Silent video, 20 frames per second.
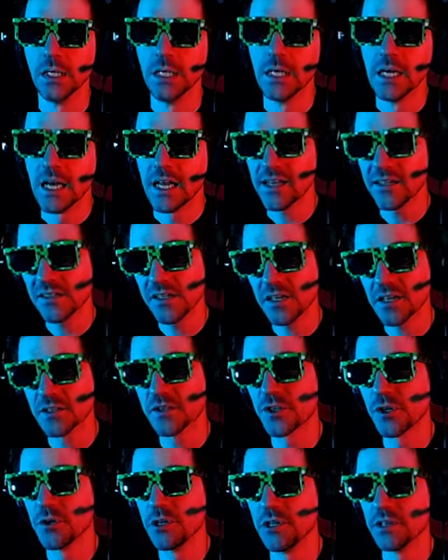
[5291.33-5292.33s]
I guess I can
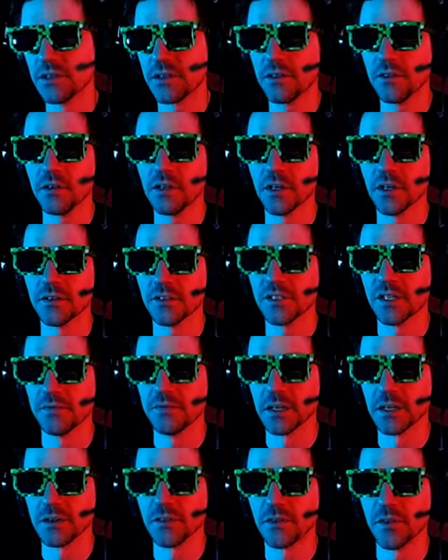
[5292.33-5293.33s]
show you the other stuff
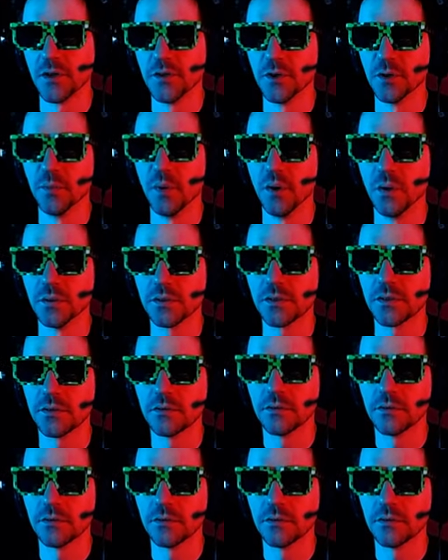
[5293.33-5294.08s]
like Thunderbolt.